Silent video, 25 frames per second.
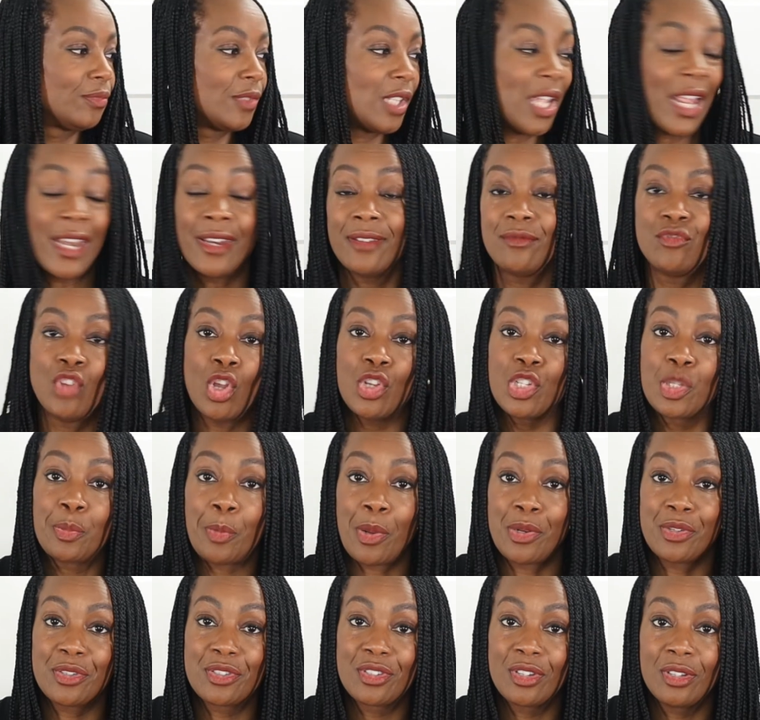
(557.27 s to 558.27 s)
I'm not
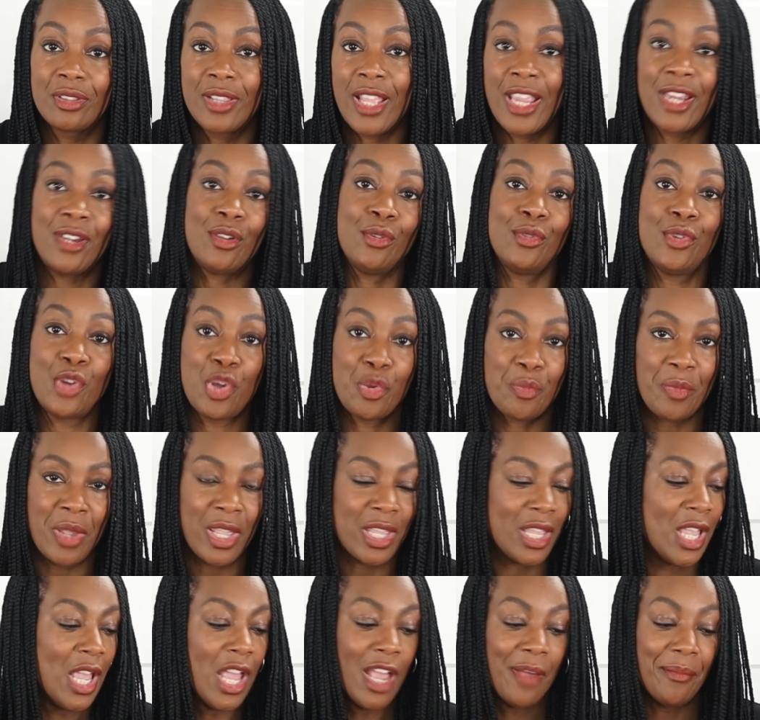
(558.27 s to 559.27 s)
sponsored, they don't know
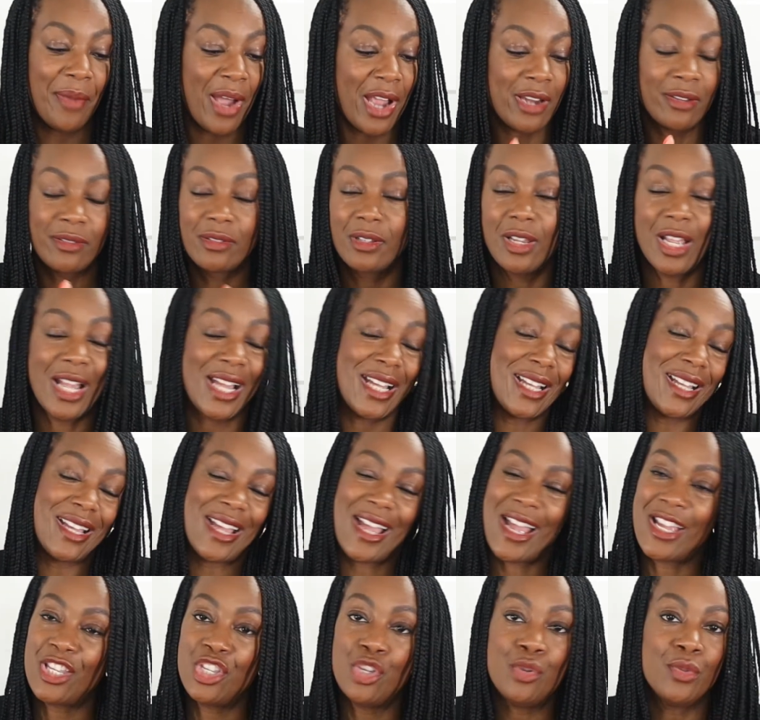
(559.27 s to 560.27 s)
me, but
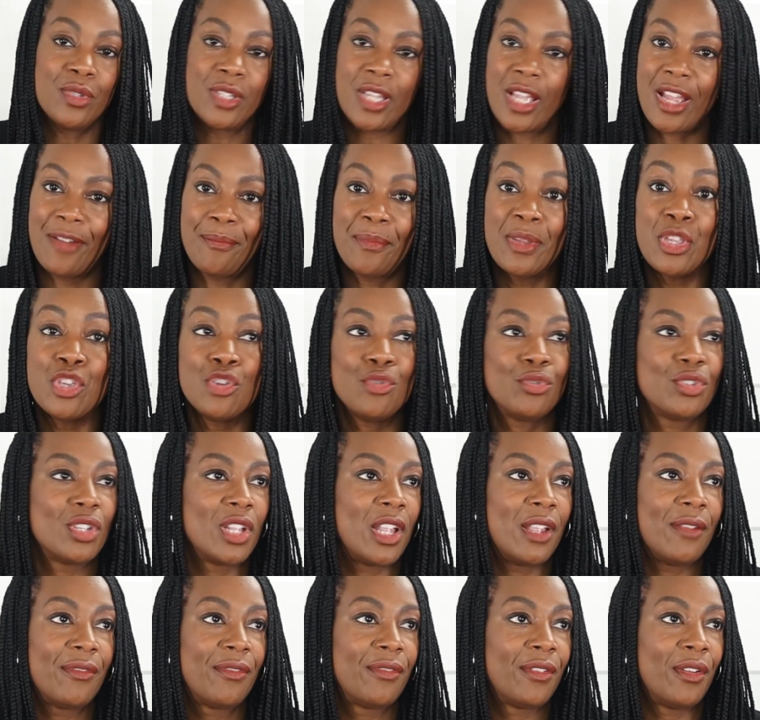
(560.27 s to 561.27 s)
I use it. I've been using
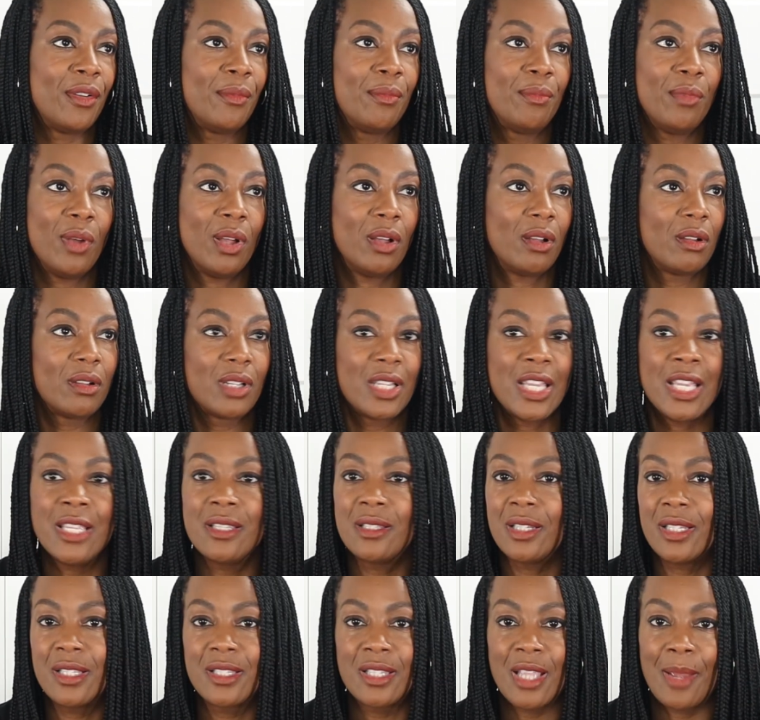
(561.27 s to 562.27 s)
it for
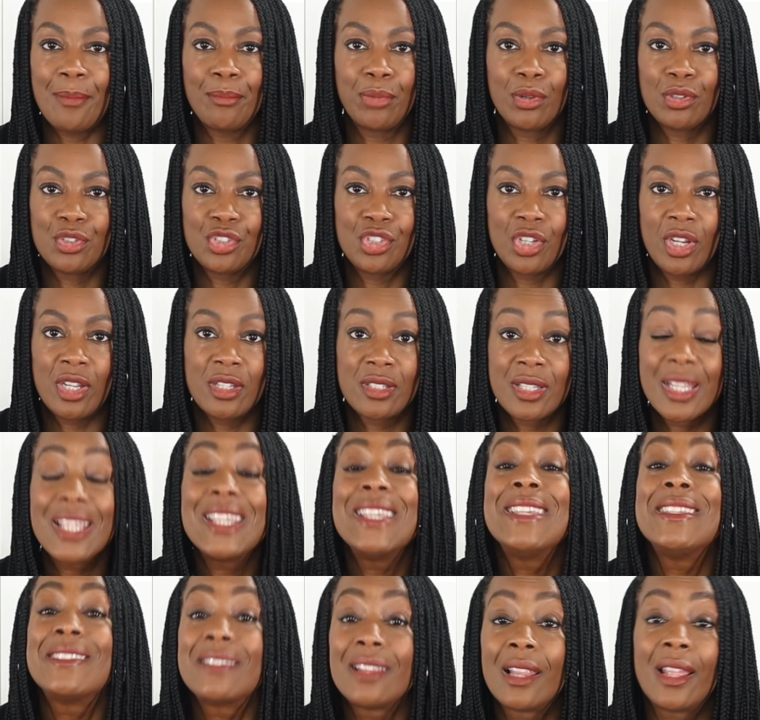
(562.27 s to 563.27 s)
easily 10 plus years.
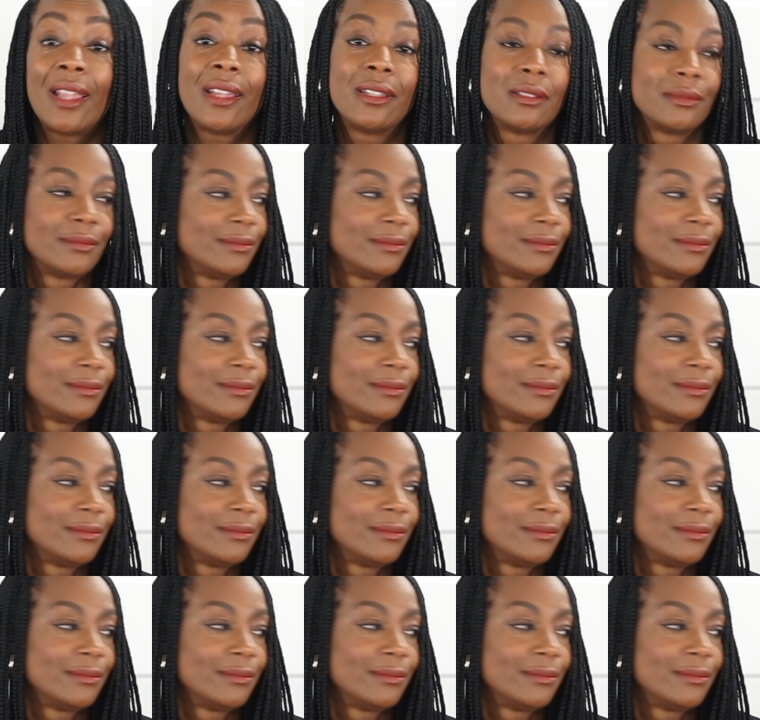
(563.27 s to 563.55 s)
Easily.